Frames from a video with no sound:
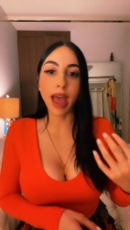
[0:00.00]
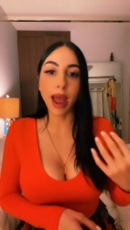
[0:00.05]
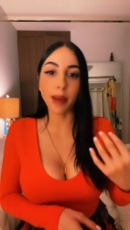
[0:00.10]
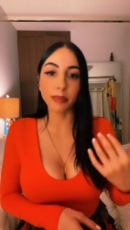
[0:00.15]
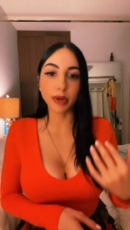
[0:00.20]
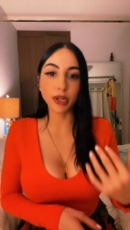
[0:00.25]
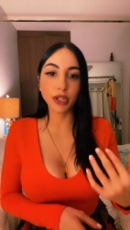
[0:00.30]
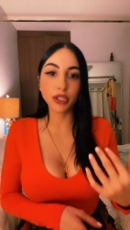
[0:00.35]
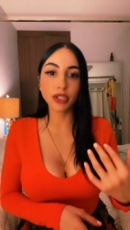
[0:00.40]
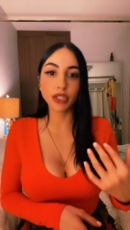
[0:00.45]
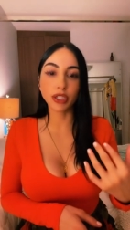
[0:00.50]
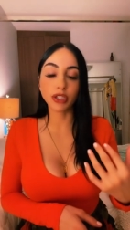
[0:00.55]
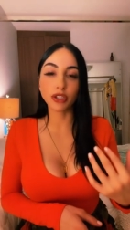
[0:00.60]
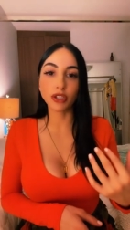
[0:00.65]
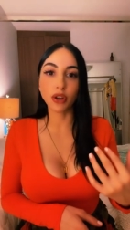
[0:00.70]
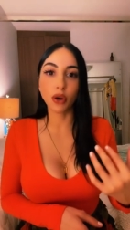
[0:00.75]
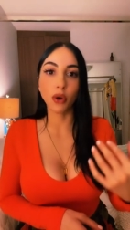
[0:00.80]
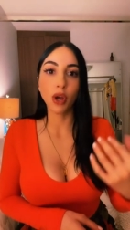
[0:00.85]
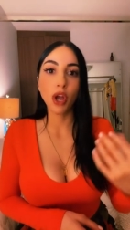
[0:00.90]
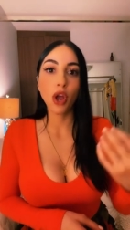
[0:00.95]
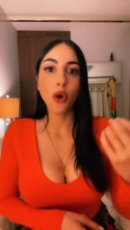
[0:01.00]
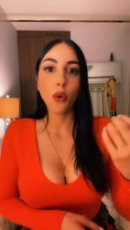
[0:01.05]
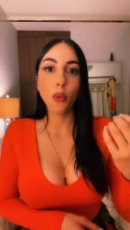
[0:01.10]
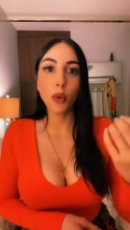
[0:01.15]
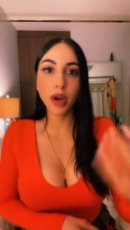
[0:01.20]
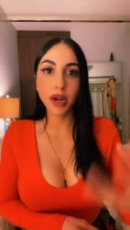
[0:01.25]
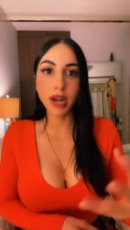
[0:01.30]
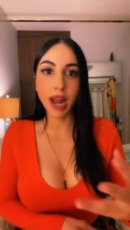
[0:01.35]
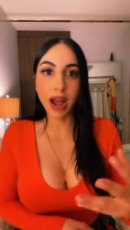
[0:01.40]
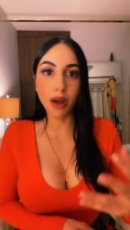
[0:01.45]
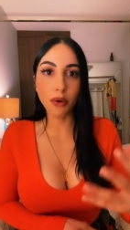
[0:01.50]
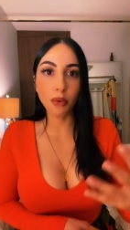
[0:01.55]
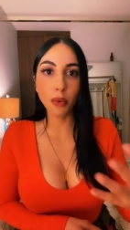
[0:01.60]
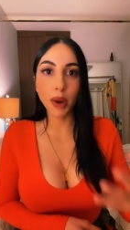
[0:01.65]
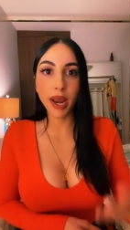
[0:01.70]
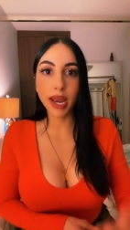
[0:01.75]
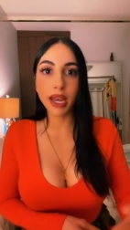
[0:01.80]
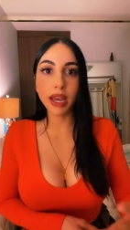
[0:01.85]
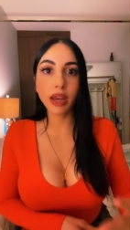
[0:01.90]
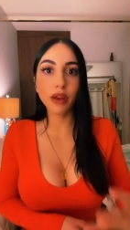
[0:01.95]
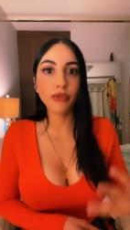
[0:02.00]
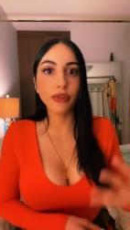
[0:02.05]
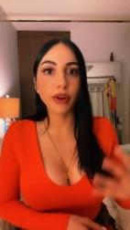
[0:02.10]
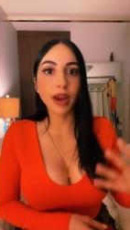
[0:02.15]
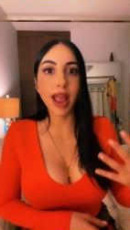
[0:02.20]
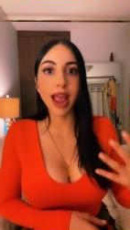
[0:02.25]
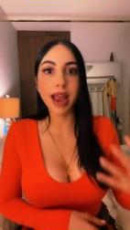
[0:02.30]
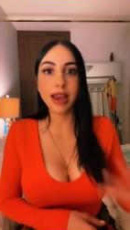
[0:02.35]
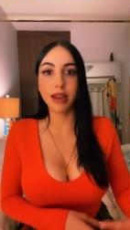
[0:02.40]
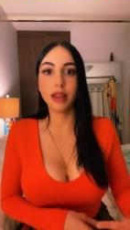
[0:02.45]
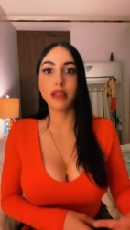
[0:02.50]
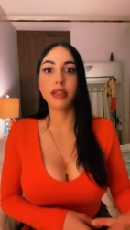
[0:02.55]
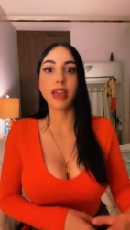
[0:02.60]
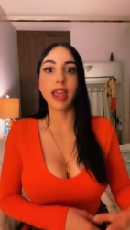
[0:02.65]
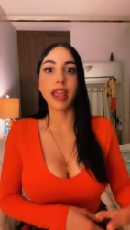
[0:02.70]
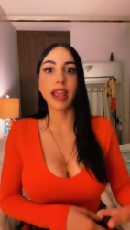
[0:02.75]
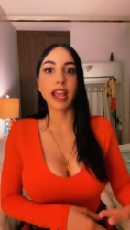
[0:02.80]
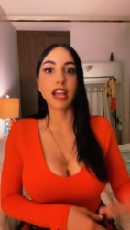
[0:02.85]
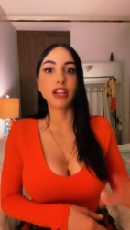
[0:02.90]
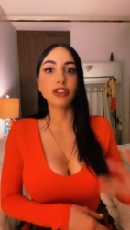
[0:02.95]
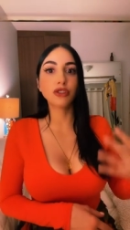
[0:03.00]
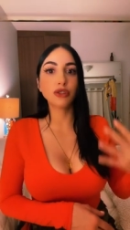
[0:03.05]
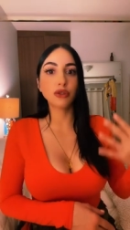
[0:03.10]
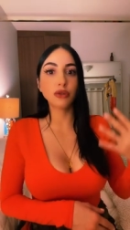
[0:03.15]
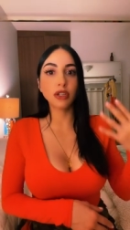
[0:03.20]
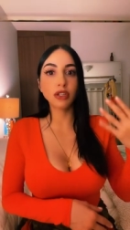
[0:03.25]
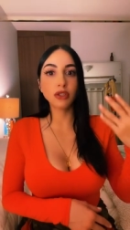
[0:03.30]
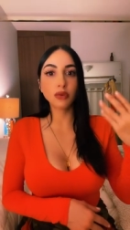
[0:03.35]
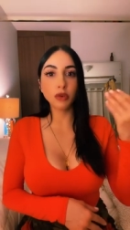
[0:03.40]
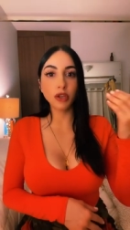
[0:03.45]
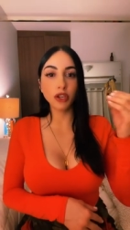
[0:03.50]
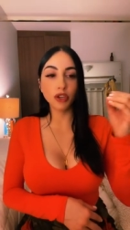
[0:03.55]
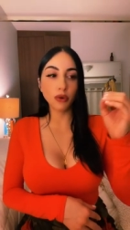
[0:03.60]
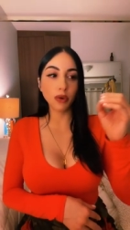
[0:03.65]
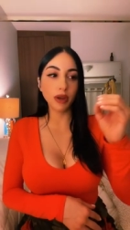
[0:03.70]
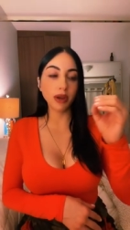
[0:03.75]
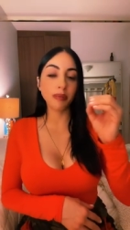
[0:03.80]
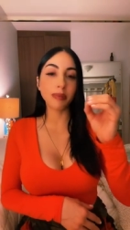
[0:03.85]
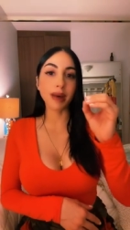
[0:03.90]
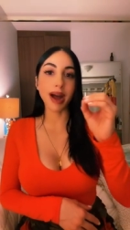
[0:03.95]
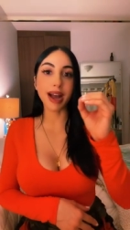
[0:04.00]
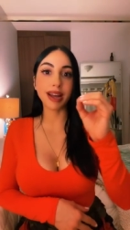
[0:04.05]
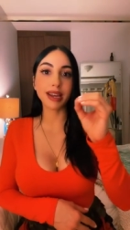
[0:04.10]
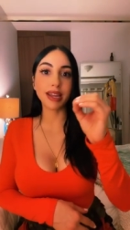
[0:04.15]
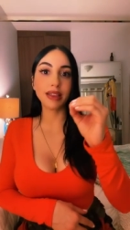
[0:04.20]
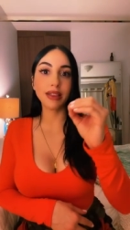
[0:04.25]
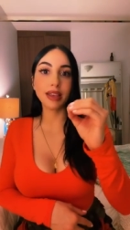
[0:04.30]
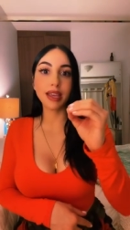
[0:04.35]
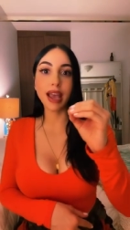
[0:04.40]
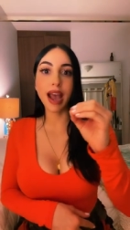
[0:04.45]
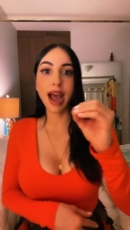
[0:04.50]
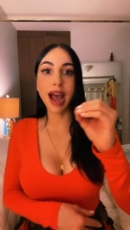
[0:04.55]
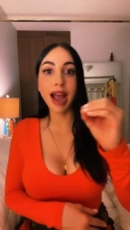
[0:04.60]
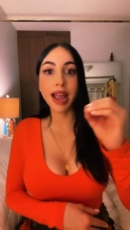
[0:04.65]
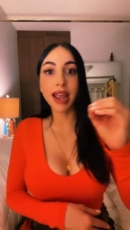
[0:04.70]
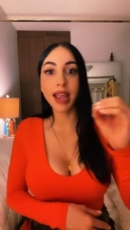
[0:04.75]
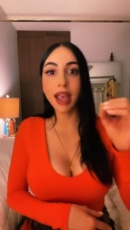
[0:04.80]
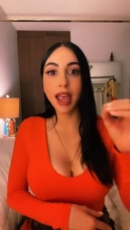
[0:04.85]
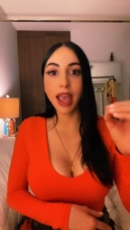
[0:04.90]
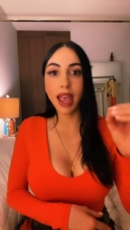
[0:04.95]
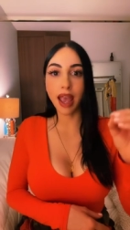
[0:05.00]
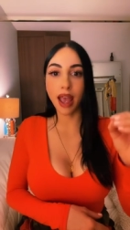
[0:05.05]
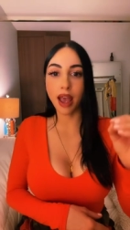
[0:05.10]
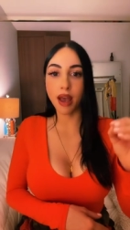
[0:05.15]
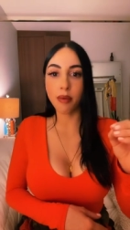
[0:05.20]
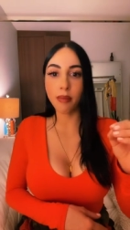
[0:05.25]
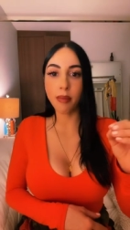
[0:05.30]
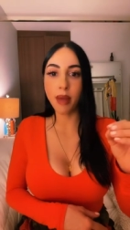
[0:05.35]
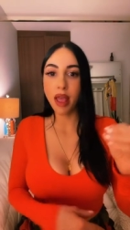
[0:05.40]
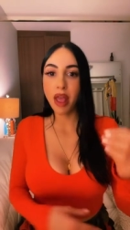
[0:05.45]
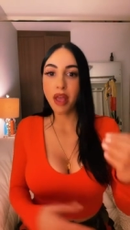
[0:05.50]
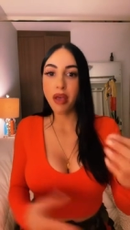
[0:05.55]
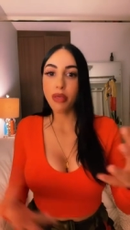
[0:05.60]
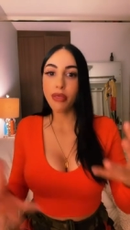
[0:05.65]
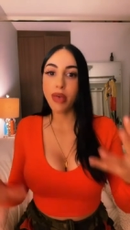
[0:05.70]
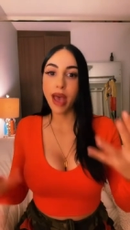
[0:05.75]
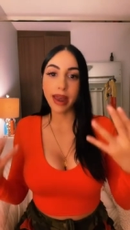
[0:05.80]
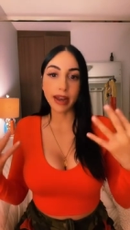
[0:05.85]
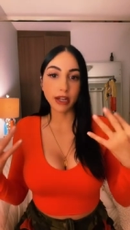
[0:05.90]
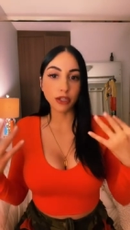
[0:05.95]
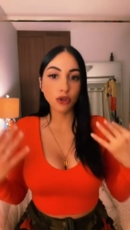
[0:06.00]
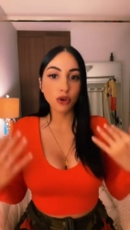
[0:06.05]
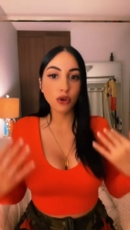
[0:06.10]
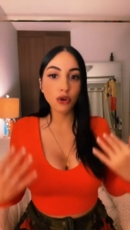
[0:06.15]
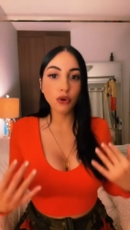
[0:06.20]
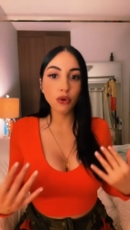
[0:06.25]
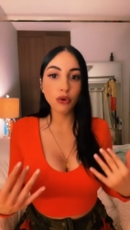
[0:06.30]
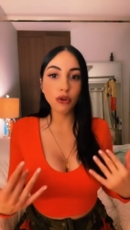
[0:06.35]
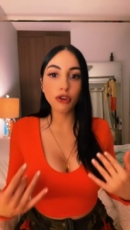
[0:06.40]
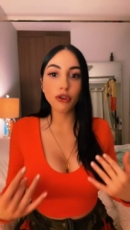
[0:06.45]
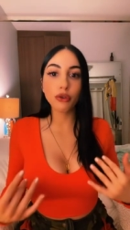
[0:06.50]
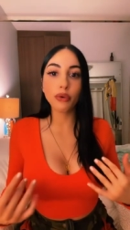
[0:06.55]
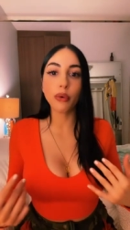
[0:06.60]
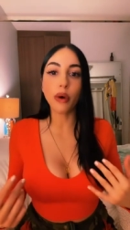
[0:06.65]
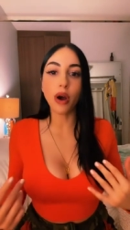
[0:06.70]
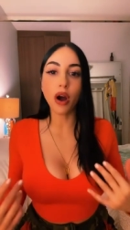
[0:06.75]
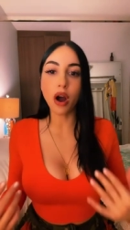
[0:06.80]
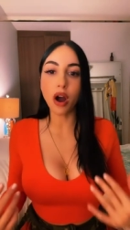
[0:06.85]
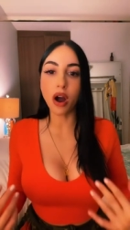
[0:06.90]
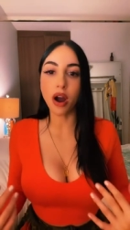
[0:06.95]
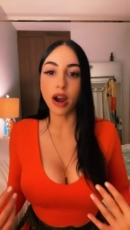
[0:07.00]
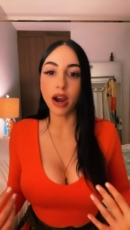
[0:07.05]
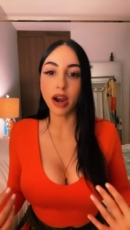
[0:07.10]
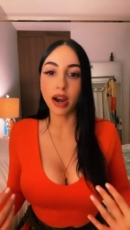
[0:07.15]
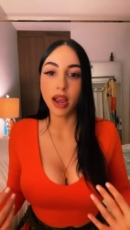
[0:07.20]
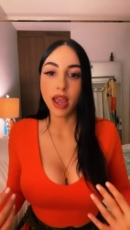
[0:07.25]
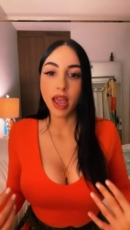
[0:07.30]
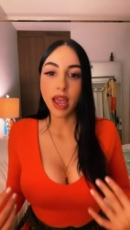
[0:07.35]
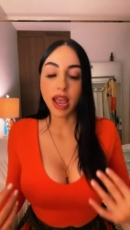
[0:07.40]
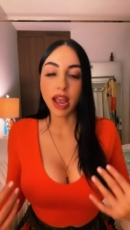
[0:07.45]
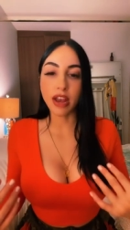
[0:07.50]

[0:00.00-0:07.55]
that person. So we're not waiting for anything. As soon as you embody the I am, that is who you are.